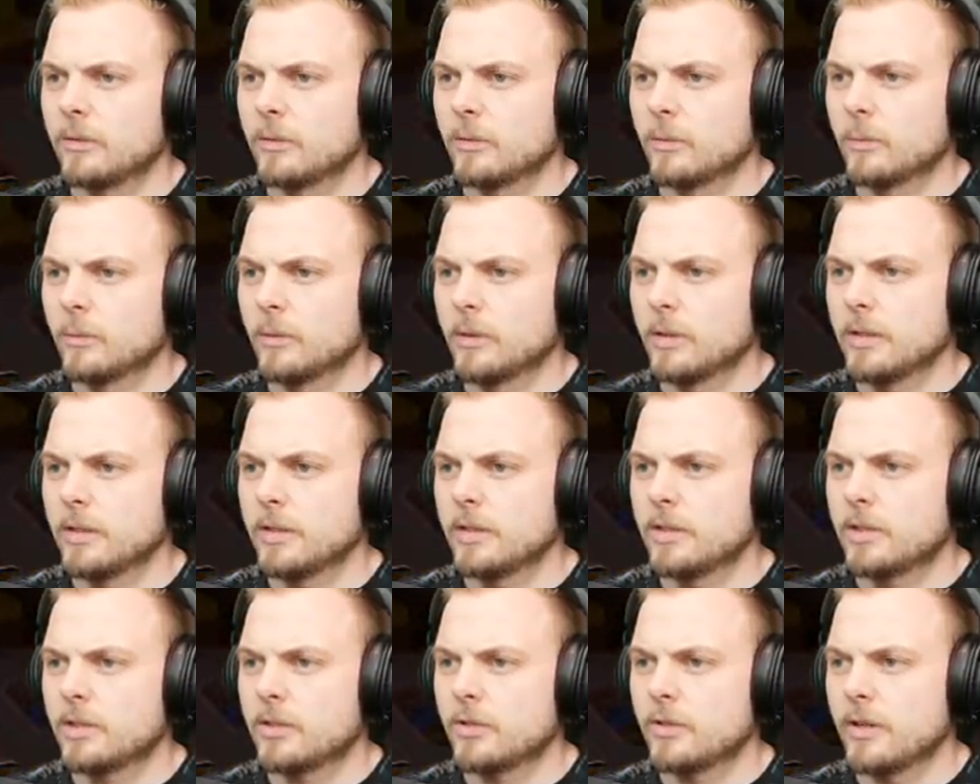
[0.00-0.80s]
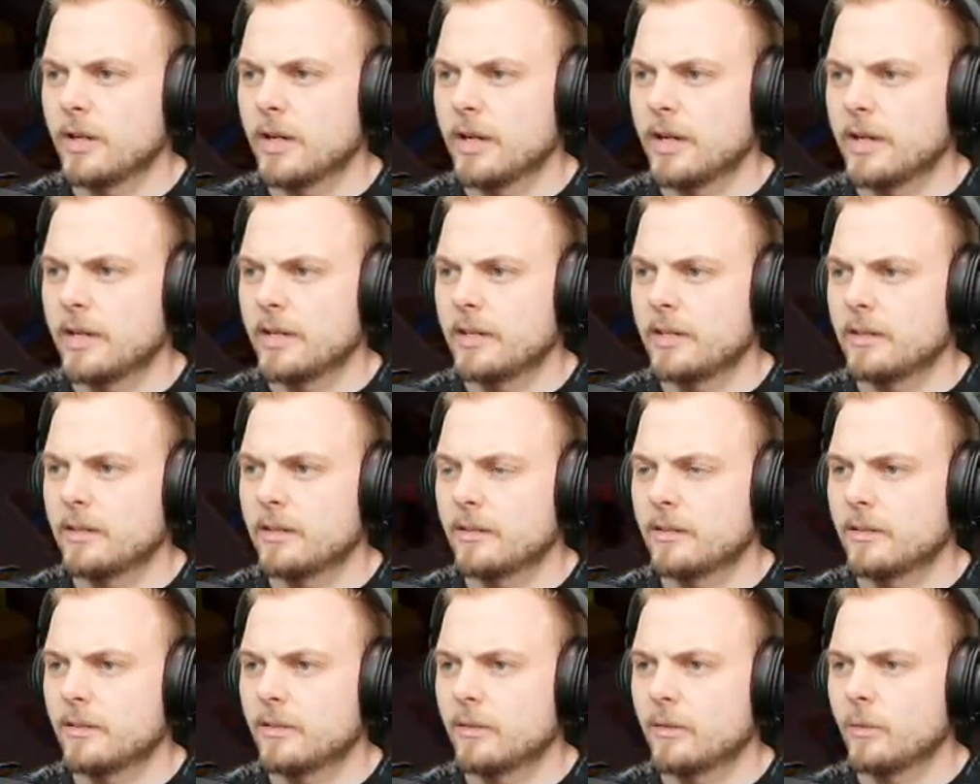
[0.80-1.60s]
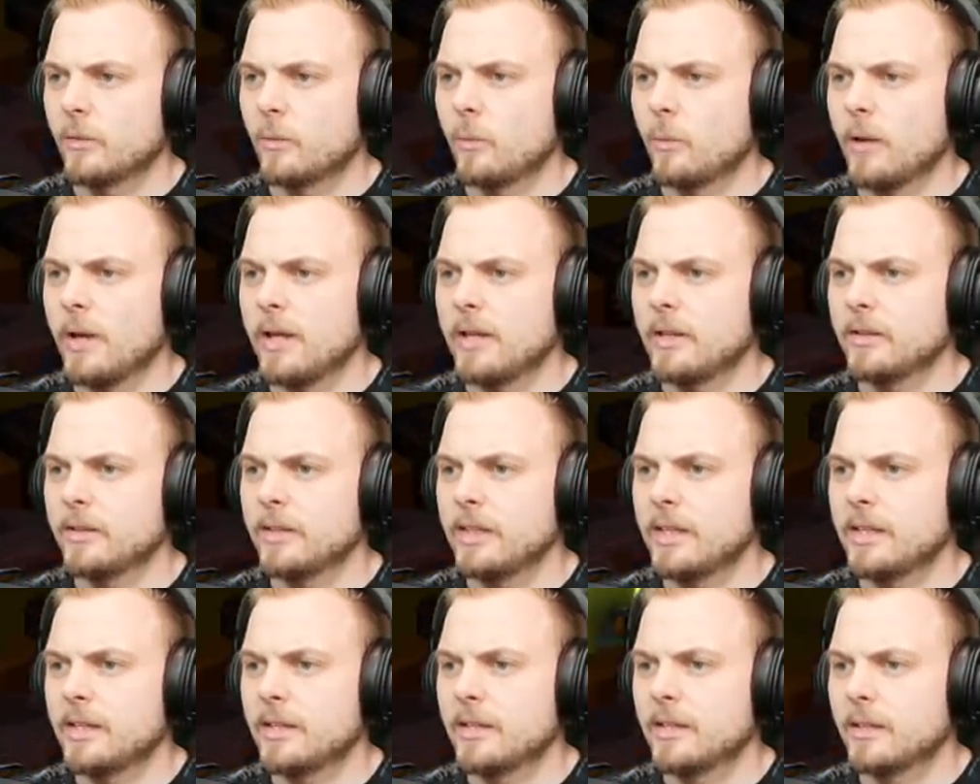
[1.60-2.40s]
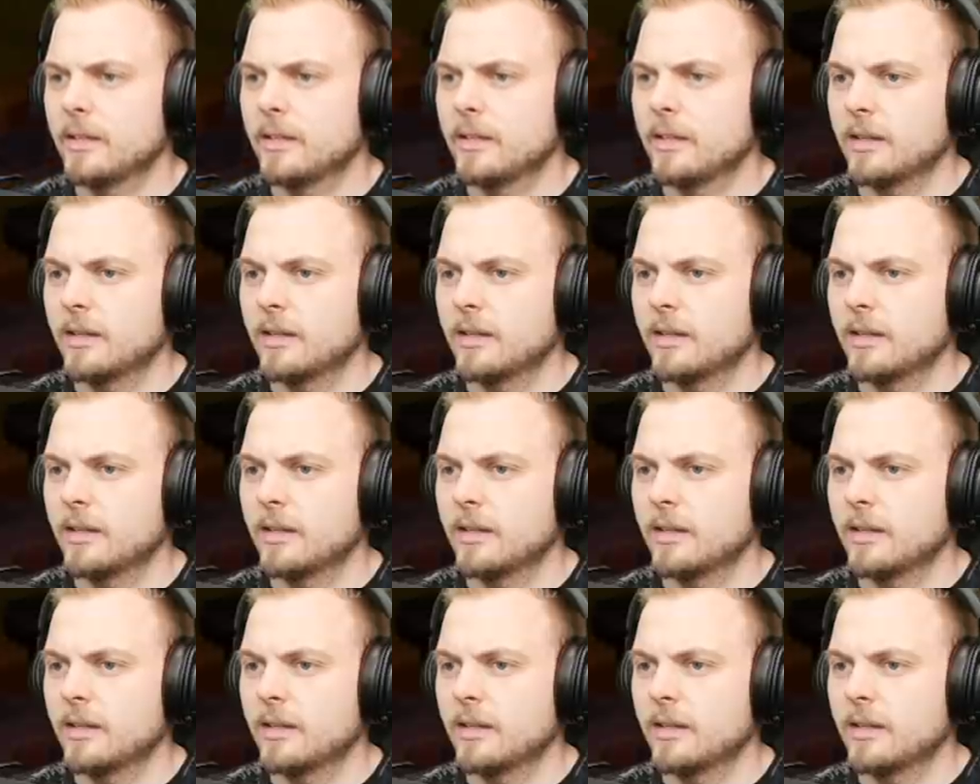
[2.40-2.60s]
want to try welding